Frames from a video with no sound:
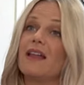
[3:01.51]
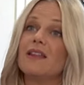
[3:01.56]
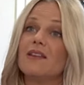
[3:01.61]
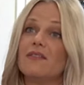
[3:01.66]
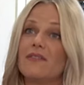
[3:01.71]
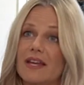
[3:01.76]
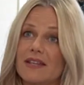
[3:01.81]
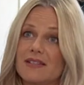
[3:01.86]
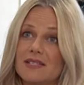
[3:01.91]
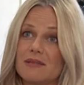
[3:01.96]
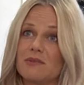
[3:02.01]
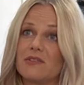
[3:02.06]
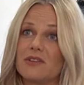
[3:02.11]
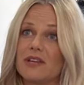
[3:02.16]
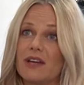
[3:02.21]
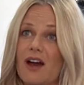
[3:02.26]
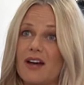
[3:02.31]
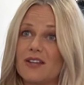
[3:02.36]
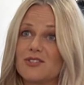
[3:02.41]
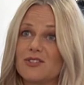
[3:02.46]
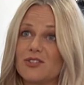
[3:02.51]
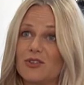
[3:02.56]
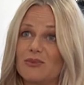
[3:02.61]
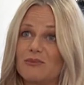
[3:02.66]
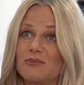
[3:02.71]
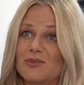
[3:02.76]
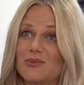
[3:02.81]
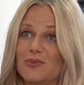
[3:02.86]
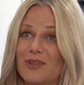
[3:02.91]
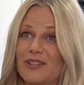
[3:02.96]
elevate some of the
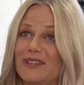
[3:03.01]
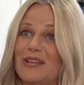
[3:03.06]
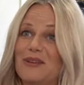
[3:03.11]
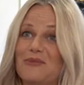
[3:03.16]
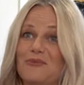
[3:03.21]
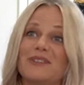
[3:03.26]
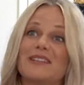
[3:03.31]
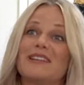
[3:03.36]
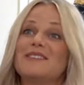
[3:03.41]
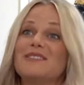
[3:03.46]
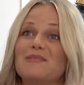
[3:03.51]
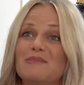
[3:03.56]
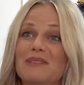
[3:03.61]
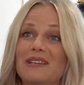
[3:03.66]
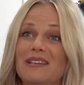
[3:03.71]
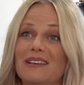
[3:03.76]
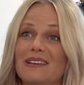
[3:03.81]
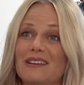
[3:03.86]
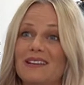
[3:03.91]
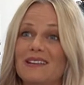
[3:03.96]
costumes when they wanted to be